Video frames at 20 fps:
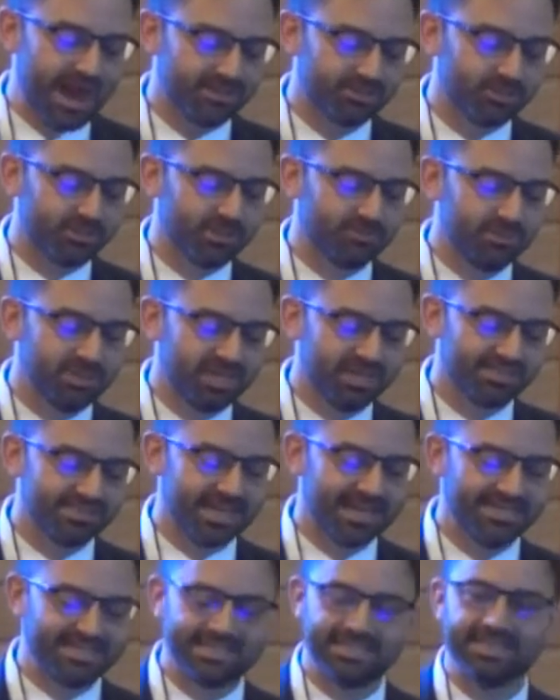Patrick
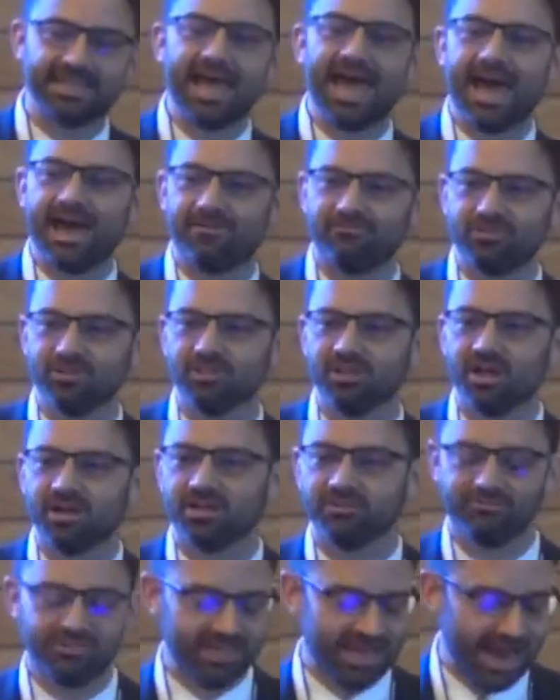because I didn't have the
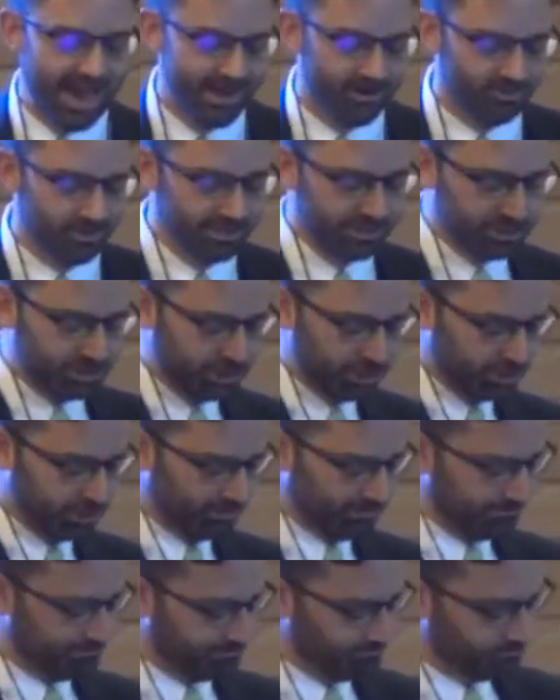luck of the Irish.
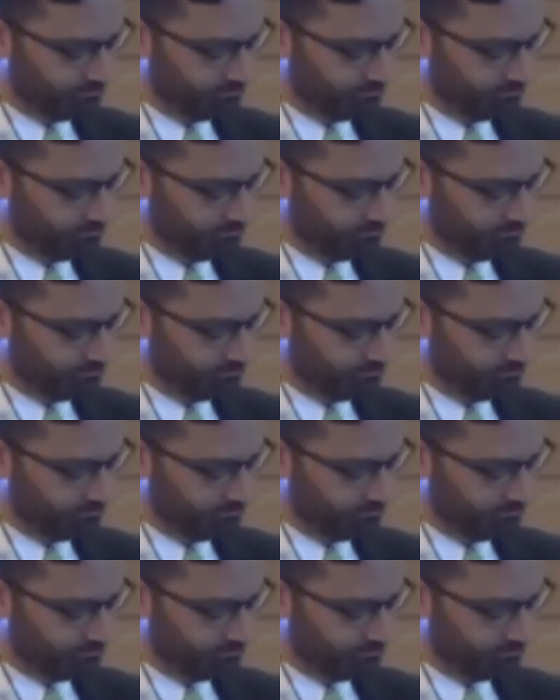